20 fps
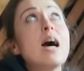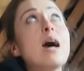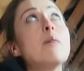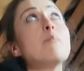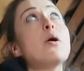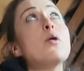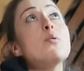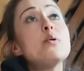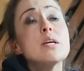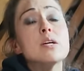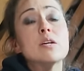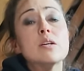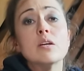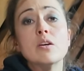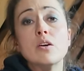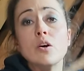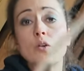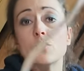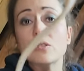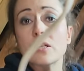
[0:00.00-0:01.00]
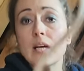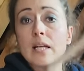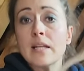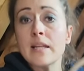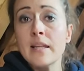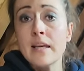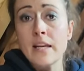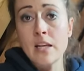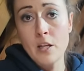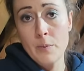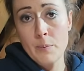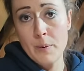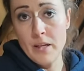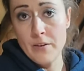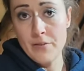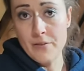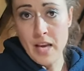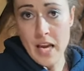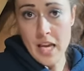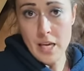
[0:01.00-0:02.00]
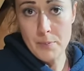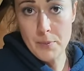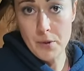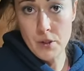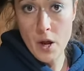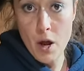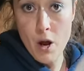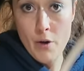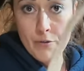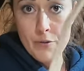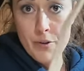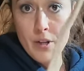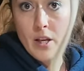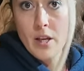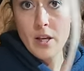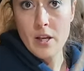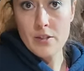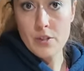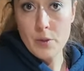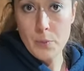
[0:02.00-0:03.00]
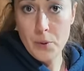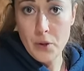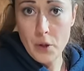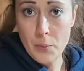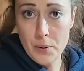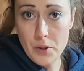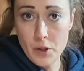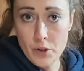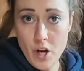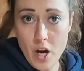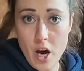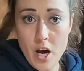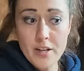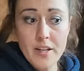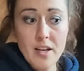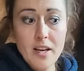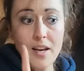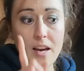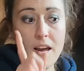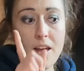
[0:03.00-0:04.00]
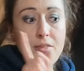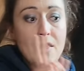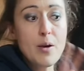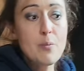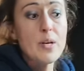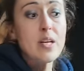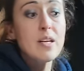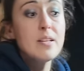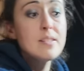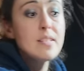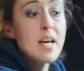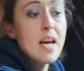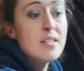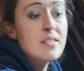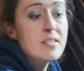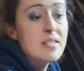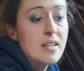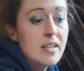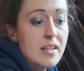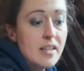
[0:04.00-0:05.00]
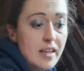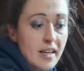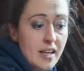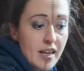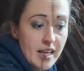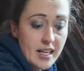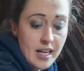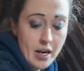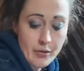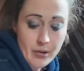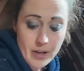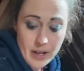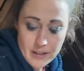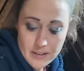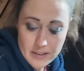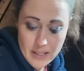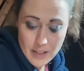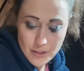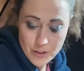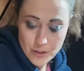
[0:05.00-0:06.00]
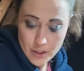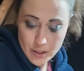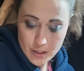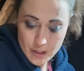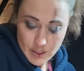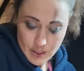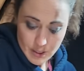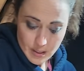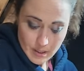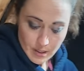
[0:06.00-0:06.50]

I'm only gonna cut a little bit of cable off to put a plug on, and then we can test it in our extension